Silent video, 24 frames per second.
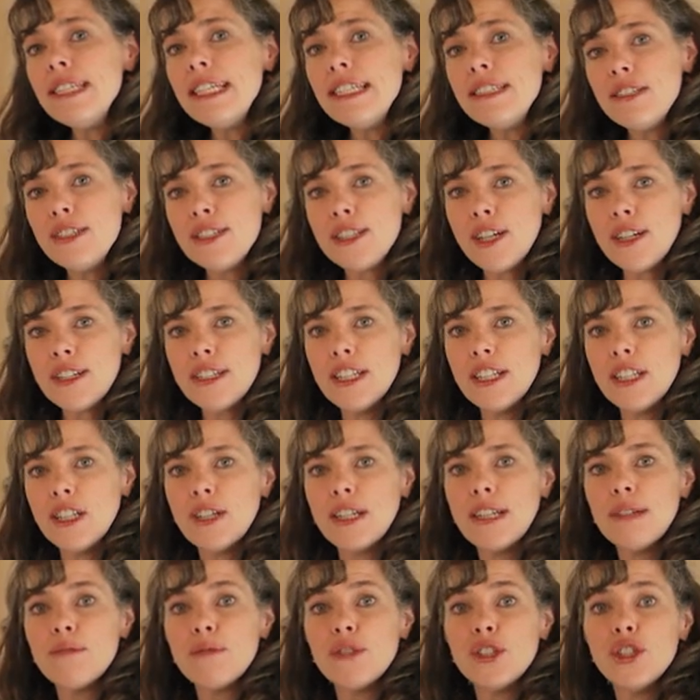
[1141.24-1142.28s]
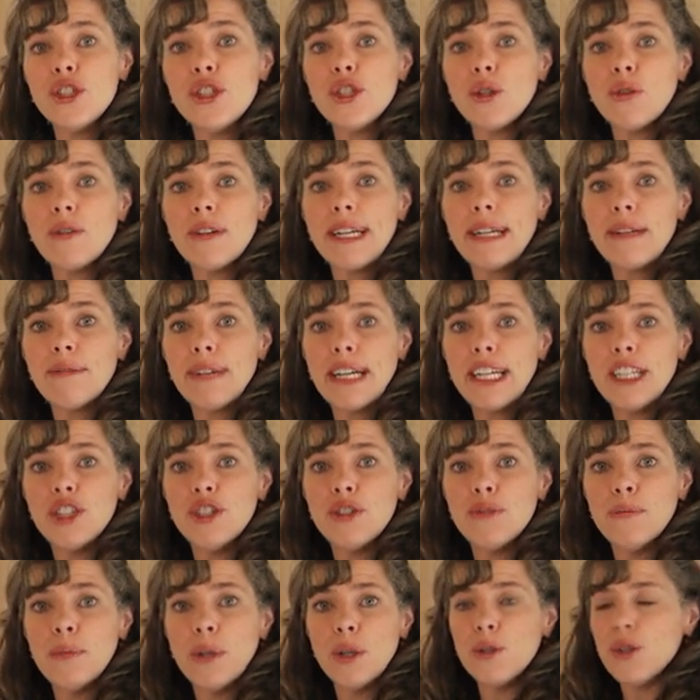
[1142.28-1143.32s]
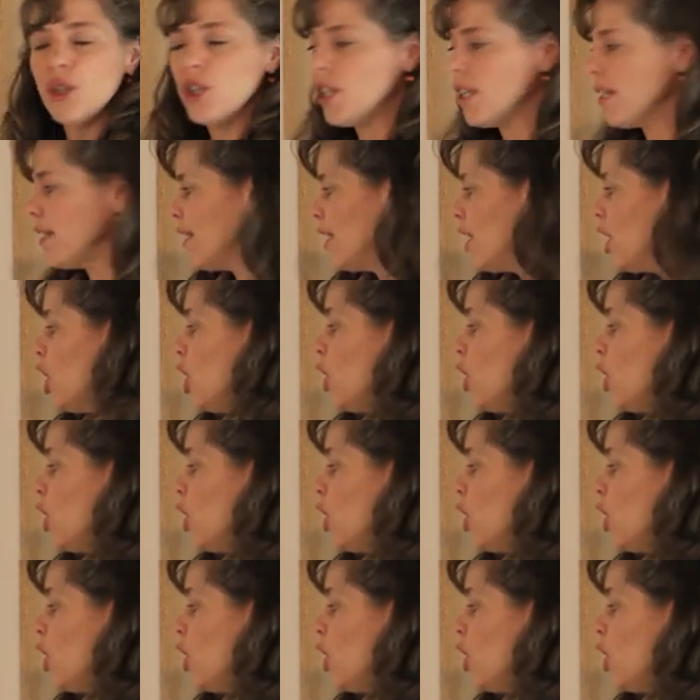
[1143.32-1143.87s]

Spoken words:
then start to look at restoring range of motion.